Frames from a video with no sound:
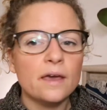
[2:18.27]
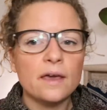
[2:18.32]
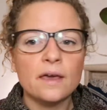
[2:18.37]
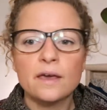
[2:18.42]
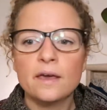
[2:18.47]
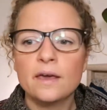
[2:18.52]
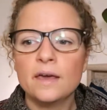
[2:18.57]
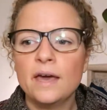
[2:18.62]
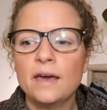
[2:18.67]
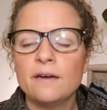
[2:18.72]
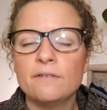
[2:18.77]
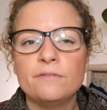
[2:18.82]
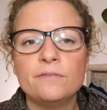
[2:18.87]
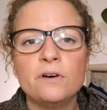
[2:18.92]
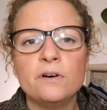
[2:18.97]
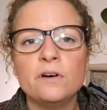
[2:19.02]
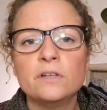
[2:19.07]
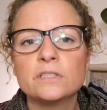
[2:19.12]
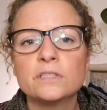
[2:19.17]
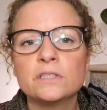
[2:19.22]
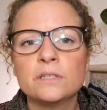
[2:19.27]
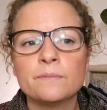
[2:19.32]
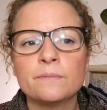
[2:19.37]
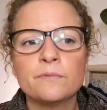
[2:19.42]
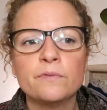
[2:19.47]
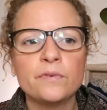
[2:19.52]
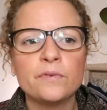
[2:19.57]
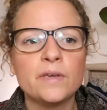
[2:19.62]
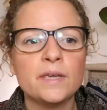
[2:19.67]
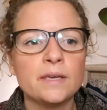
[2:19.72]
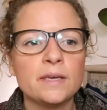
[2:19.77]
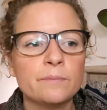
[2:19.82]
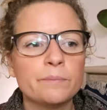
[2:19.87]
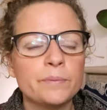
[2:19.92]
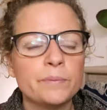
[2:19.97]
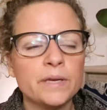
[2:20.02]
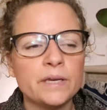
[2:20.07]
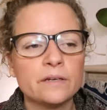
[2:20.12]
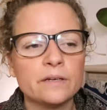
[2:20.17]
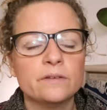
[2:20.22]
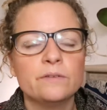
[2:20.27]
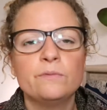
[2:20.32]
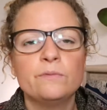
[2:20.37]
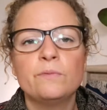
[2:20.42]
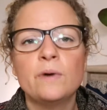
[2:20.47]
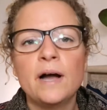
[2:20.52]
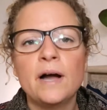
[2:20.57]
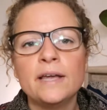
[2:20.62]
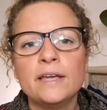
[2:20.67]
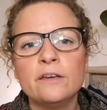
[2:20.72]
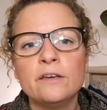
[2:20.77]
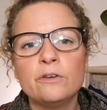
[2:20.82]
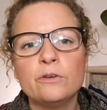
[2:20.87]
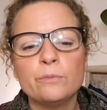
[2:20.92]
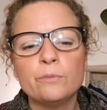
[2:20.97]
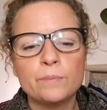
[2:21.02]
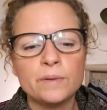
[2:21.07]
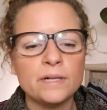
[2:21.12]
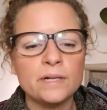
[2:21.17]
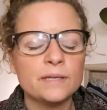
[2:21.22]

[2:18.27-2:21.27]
afford something bigger, why are you